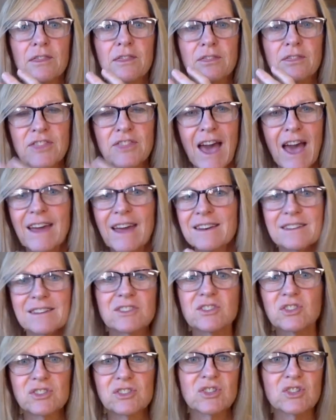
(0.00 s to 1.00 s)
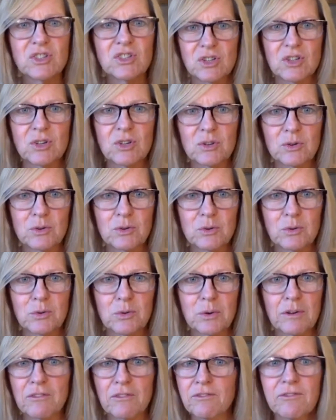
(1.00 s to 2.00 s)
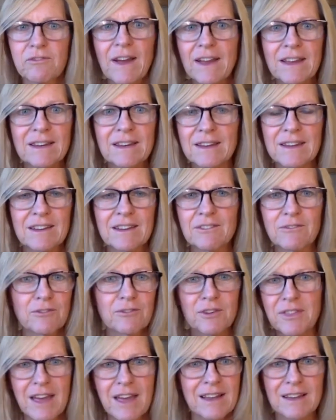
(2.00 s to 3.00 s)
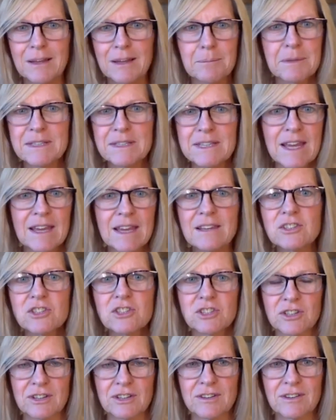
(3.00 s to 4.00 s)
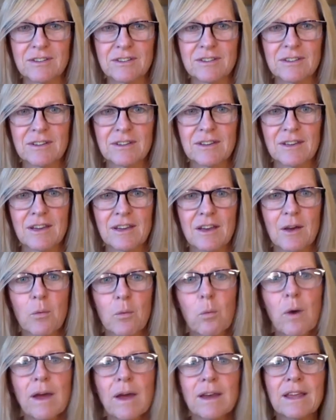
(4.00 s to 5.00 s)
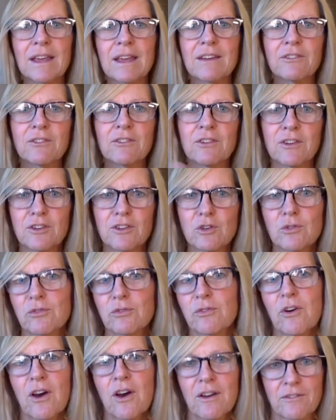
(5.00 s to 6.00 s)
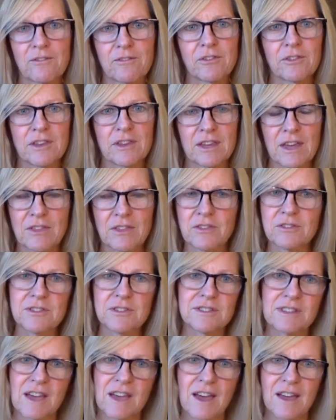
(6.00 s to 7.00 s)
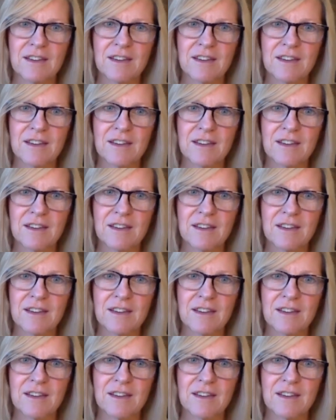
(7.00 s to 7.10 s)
that is just you fighting for that limitation. What if you fought for the other side?